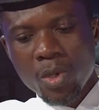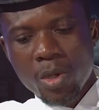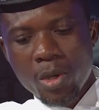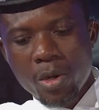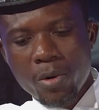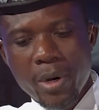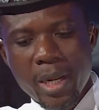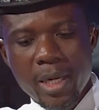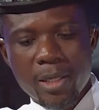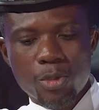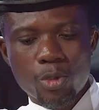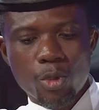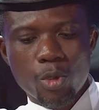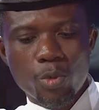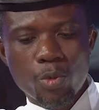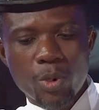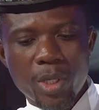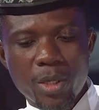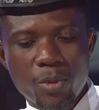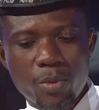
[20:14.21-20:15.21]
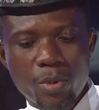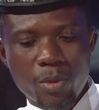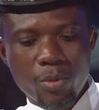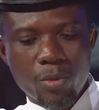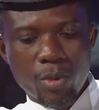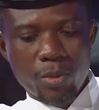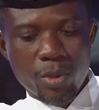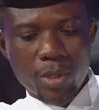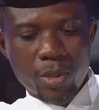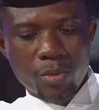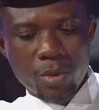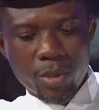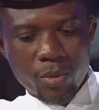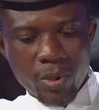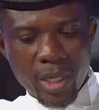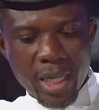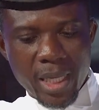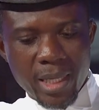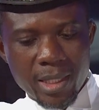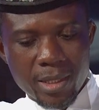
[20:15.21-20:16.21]
All right, so
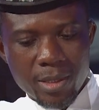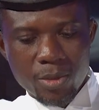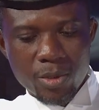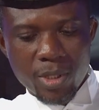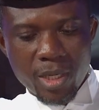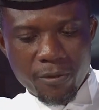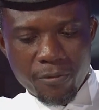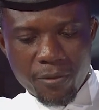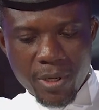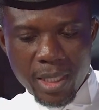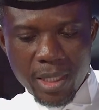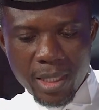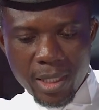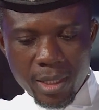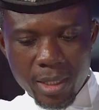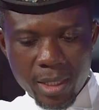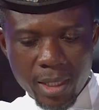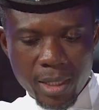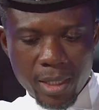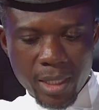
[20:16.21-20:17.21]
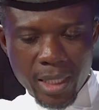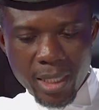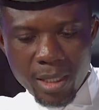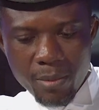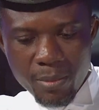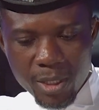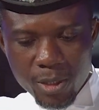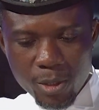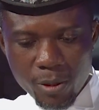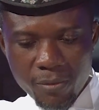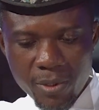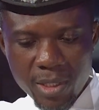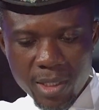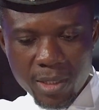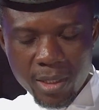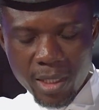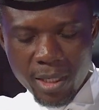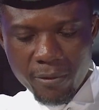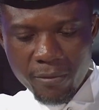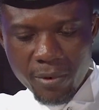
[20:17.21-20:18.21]
we are getting to the final element of
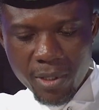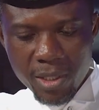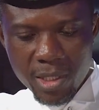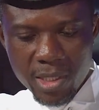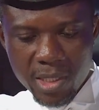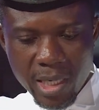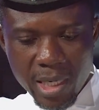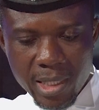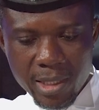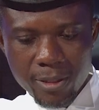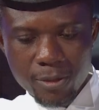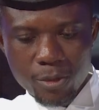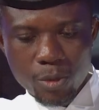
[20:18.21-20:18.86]
this very discussion.